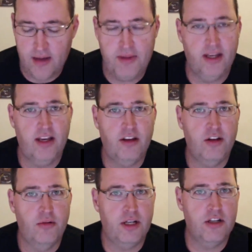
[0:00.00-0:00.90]
You
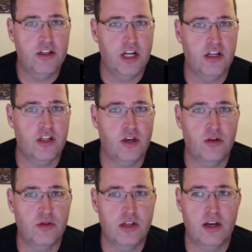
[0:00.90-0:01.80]
don't need to change
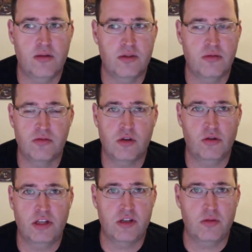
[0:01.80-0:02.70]
those.
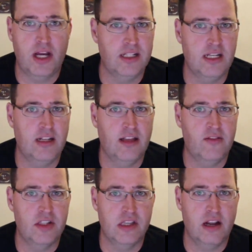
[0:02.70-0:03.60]
Certainly some
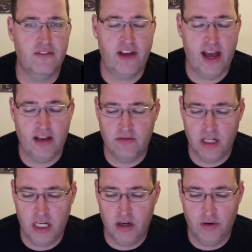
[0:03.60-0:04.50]
1911s that I've had
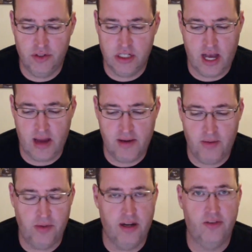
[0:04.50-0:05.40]
over time, I
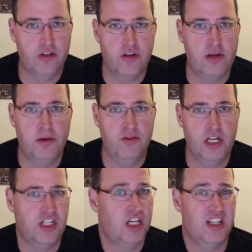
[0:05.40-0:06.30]
would never dream of
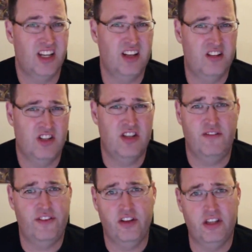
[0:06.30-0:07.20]
changing because I just
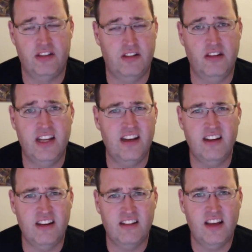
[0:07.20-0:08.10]
didn't feel it
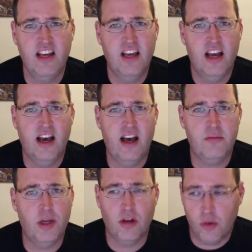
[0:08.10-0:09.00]
needed it.
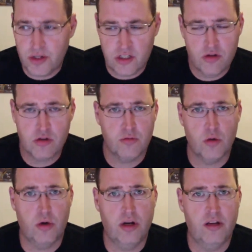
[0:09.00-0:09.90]
You can always do some
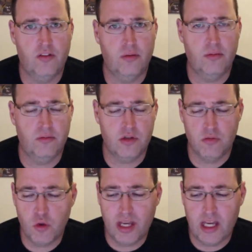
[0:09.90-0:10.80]

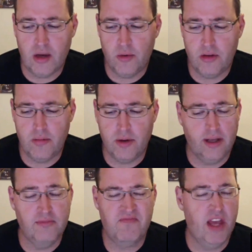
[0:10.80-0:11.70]
tweaking with it,
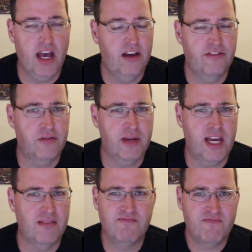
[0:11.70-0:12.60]
but for
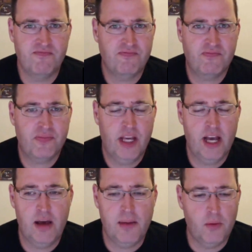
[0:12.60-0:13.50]
me,
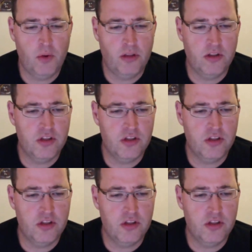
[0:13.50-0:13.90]
I wouldn't.